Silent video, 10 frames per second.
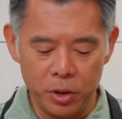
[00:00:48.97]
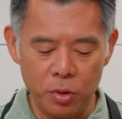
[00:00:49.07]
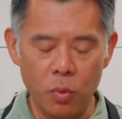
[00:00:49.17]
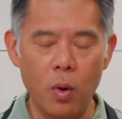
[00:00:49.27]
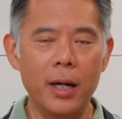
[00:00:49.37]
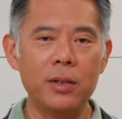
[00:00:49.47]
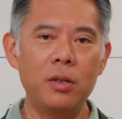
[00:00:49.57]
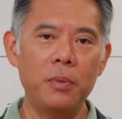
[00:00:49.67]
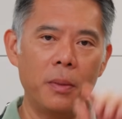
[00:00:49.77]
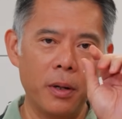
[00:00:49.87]
But you want it
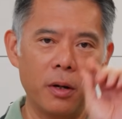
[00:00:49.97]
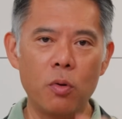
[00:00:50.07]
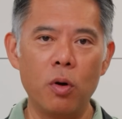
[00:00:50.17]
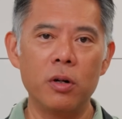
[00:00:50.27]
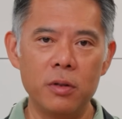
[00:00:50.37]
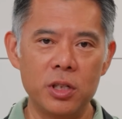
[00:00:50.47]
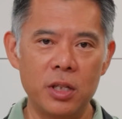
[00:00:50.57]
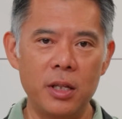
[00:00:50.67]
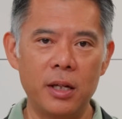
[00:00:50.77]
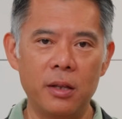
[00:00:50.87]
to be about a 1/4 inch
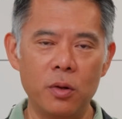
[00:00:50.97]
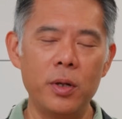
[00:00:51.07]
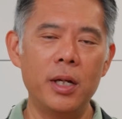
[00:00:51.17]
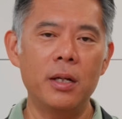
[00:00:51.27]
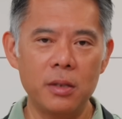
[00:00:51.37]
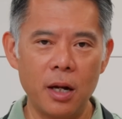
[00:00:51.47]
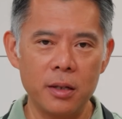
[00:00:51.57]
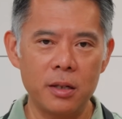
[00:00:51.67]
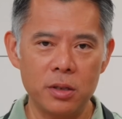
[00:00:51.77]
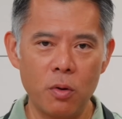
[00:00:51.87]
thick. And the way you can tell
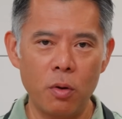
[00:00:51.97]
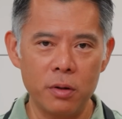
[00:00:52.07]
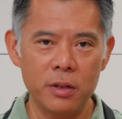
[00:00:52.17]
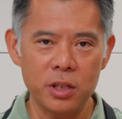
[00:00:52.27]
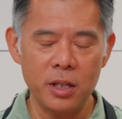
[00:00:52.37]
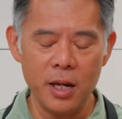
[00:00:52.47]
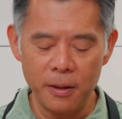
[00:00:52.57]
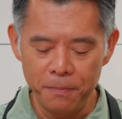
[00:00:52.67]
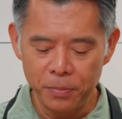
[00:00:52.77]
that it's a 1/4 inch thick